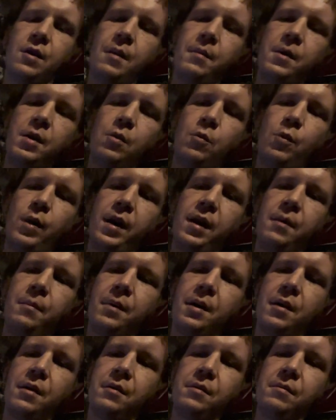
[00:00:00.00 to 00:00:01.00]
I'm going to wait
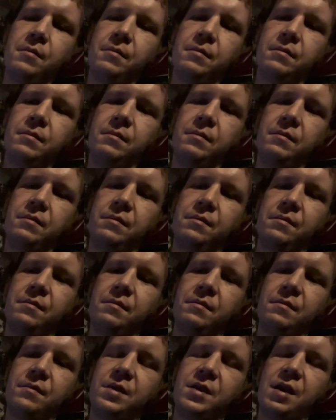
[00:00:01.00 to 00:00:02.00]
about
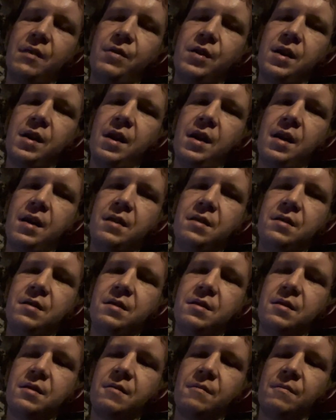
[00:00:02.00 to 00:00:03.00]
7
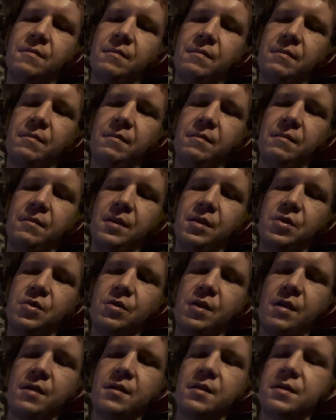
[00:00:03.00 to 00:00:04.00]
days and
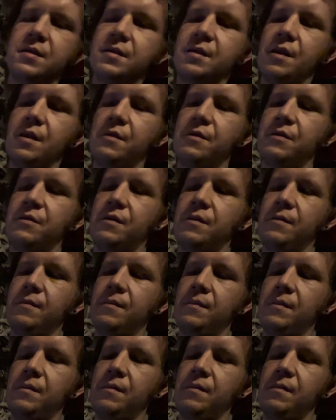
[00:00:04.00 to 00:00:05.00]
try this stuff.
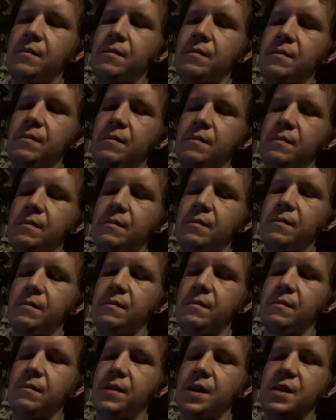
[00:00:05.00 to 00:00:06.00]

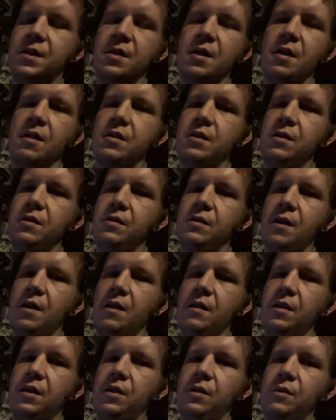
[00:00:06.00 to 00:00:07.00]
It's hard to
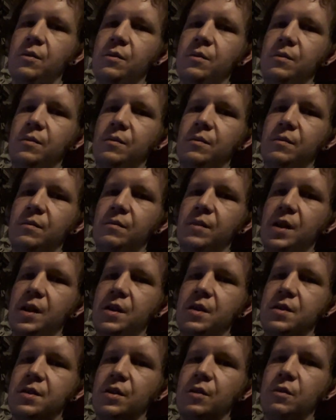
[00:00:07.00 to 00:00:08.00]
argue and
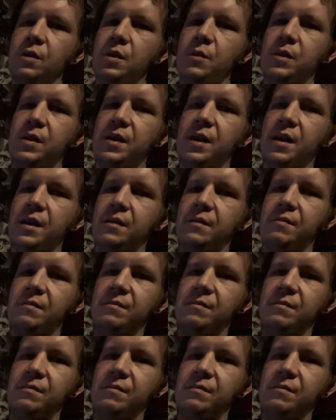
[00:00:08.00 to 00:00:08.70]
disagree with that